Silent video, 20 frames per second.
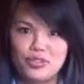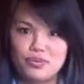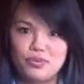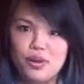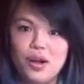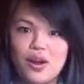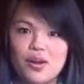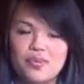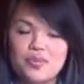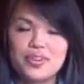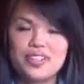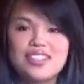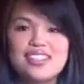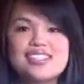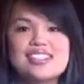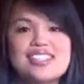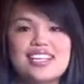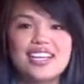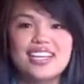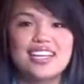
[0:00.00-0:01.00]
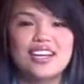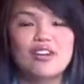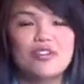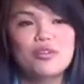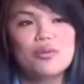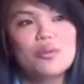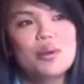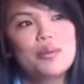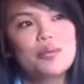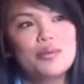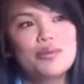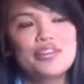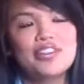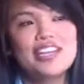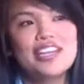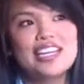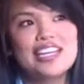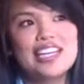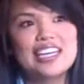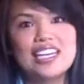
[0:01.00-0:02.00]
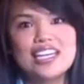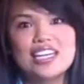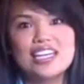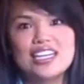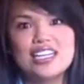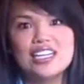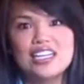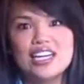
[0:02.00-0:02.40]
departments, and I remember thinking,